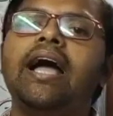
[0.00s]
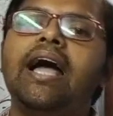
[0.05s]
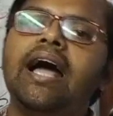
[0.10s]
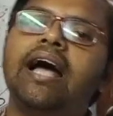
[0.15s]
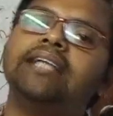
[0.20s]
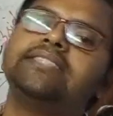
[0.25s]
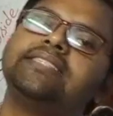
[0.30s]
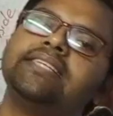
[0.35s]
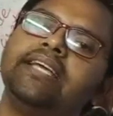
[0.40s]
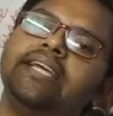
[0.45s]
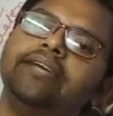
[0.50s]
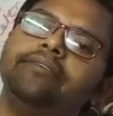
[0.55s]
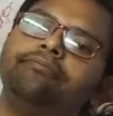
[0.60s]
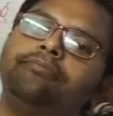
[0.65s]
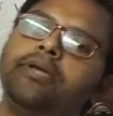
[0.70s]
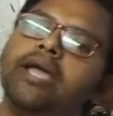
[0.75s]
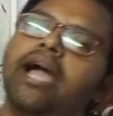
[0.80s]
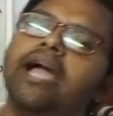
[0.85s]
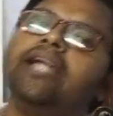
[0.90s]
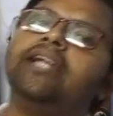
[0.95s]
has
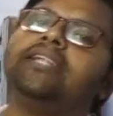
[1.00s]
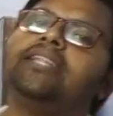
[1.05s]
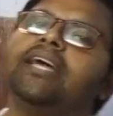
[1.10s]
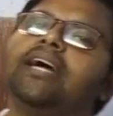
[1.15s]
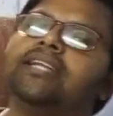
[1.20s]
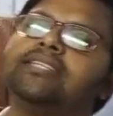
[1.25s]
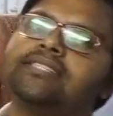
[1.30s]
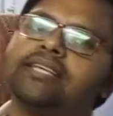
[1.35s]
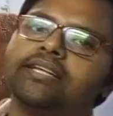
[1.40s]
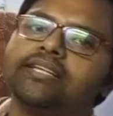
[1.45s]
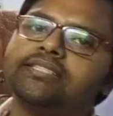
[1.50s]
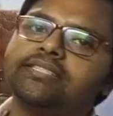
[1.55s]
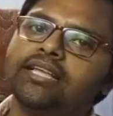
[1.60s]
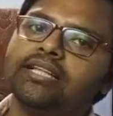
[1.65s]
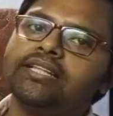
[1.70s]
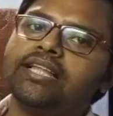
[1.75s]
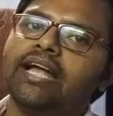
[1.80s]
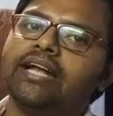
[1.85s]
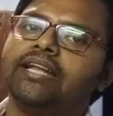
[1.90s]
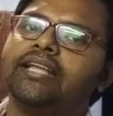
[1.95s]
behind there is a
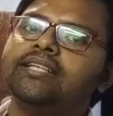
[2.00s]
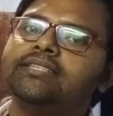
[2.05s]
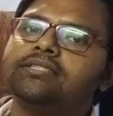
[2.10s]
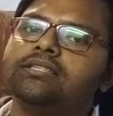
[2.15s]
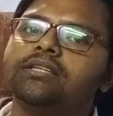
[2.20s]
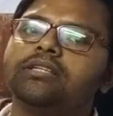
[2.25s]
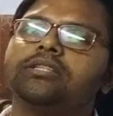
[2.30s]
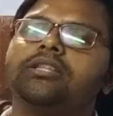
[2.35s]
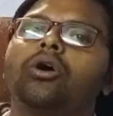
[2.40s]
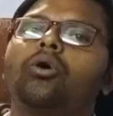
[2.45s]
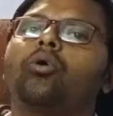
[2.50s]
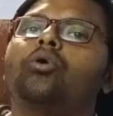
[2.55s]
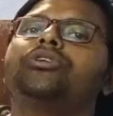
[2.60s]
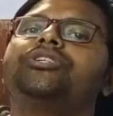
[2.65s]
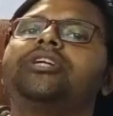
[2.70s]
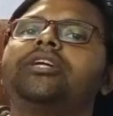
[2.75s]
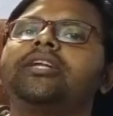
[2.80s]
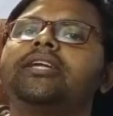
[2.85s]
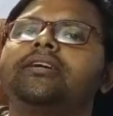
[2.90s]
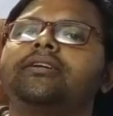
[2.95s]
reason, that is the
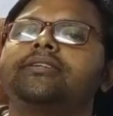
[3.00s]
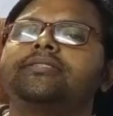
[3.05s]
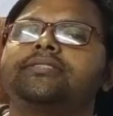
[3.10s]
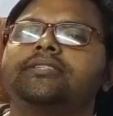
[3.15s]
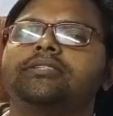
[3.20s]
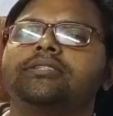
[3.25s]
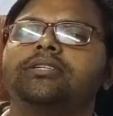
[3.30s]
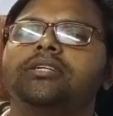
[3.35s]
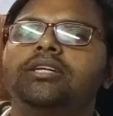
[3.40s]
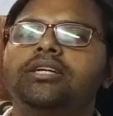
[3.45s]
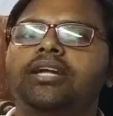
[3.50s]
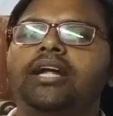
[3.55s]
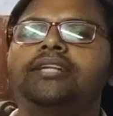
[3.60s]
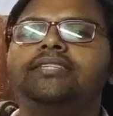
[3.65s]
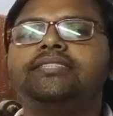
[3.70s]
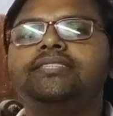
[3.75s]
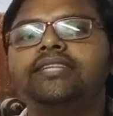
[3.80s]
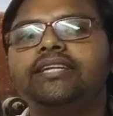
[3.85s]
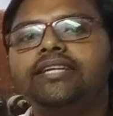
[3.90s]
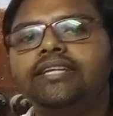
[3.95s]
oceanic reason, that
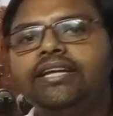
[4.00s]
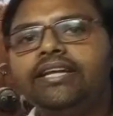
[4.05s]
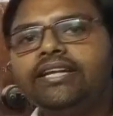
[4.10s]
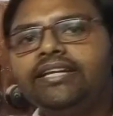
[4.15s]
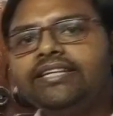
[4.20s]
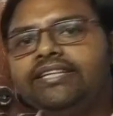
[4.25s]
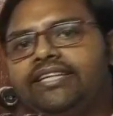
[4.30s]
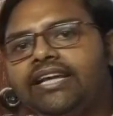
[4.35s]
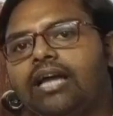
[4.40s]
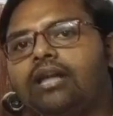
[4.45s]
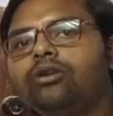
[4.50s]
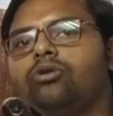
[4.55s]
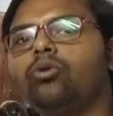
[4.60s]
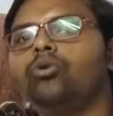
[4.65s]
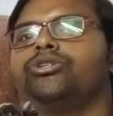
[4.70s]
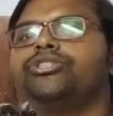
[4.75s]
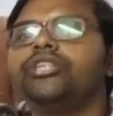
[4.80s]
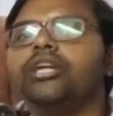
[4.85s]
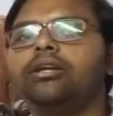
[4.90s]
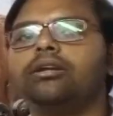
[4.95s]
is Indian
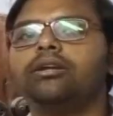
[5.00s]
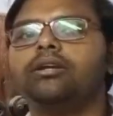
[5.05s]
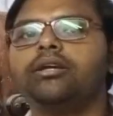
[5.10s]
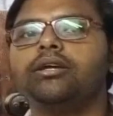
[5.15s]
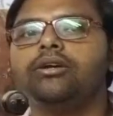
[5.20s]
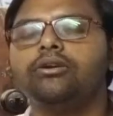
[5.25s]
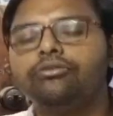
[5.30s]
Ocean.